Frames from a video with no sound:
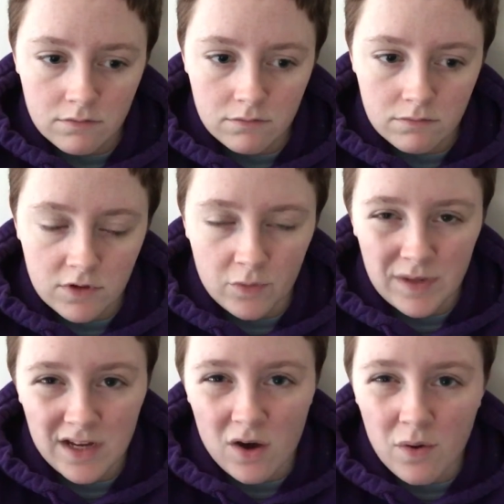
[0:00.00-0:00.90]
it'll be
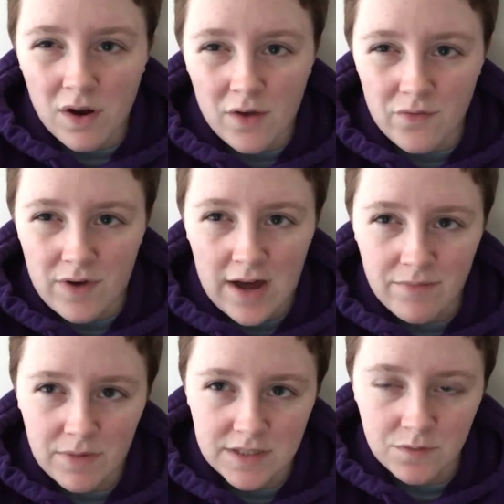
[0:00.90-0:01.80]
going on 5
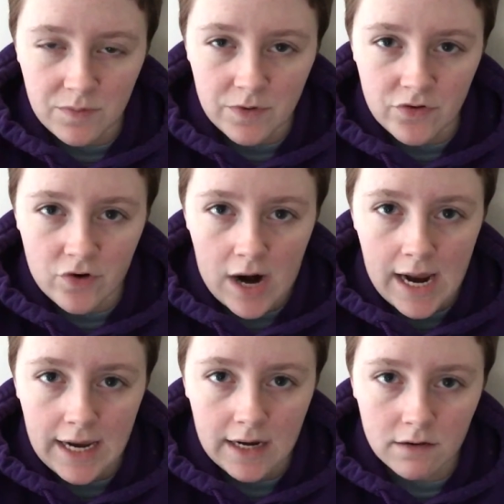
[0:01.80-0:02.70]
months we've been
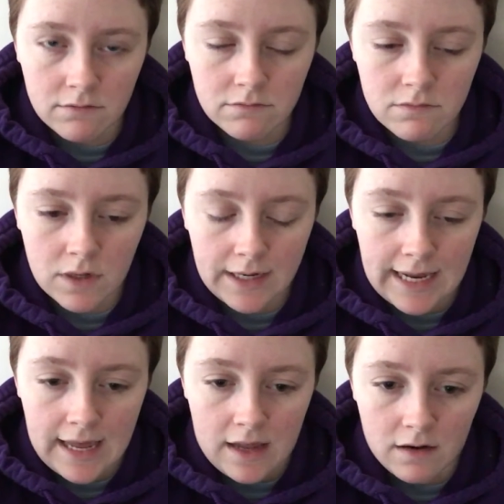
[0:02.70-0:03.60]
trying
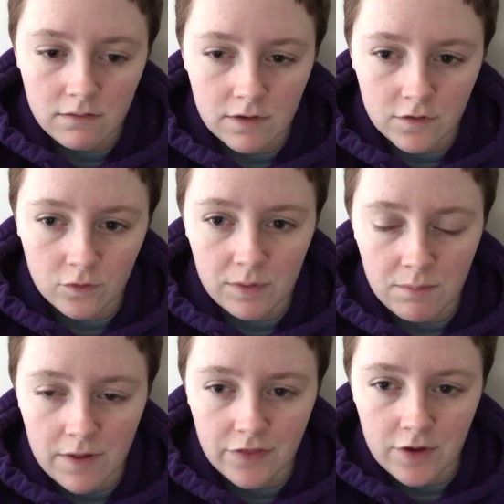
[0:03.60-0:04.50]
again. This will be
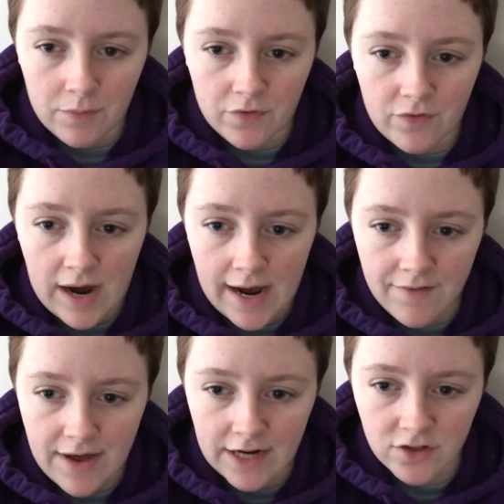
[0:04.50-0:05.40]
month number 5,
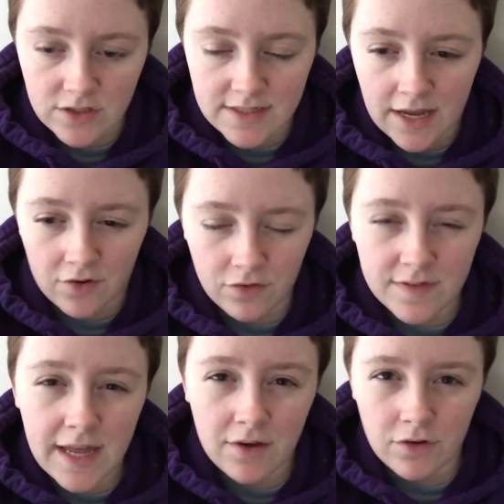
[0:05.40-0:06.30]
actually
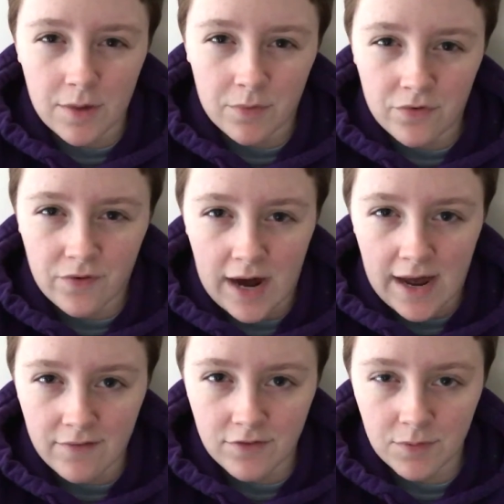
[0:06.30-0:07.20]
cycle number
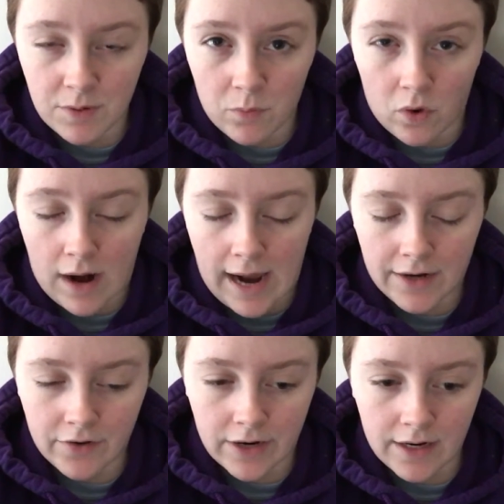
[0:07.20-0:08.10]
5 to be more
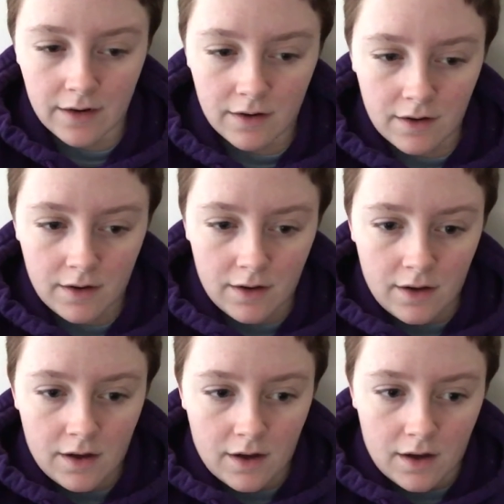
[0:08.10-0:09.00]
accurate.
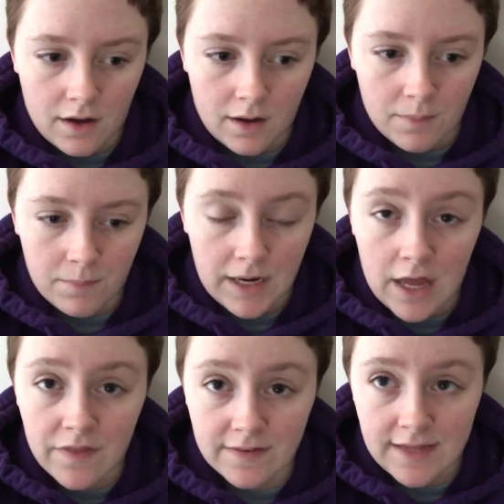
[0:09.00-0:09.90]
And
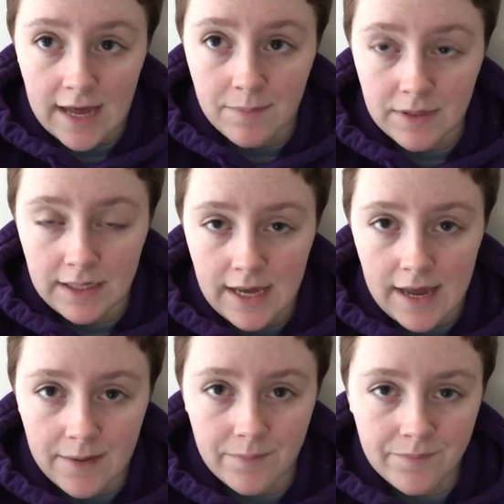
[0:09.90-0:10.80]
nothing's happened
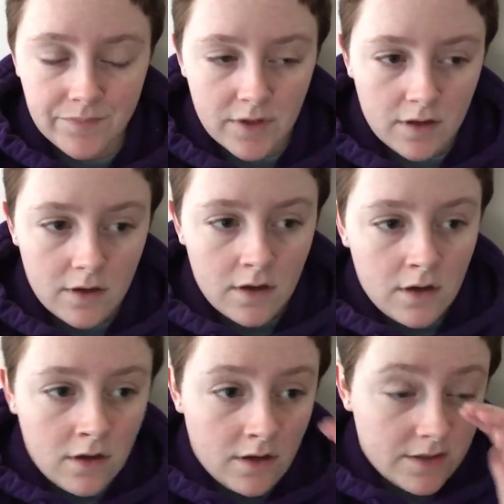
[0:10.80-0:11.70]
yet.
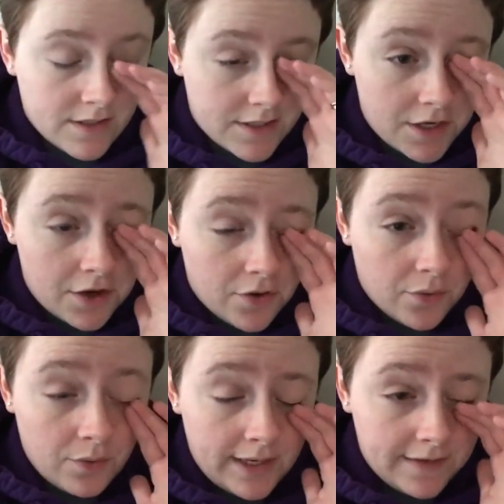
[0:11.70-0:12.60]

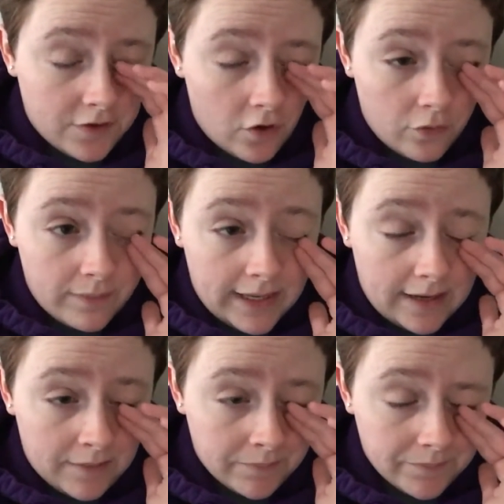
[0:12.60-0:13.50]
So he told
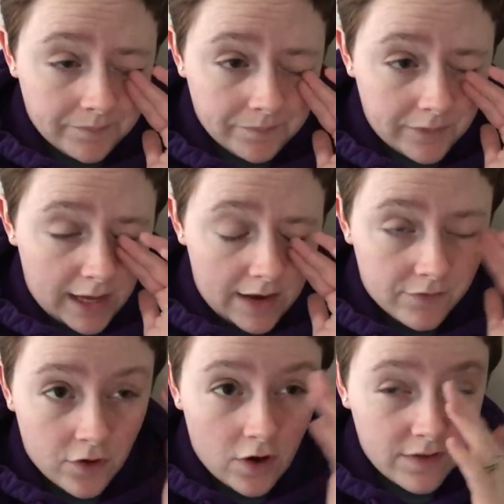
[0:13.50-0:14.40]
me after all the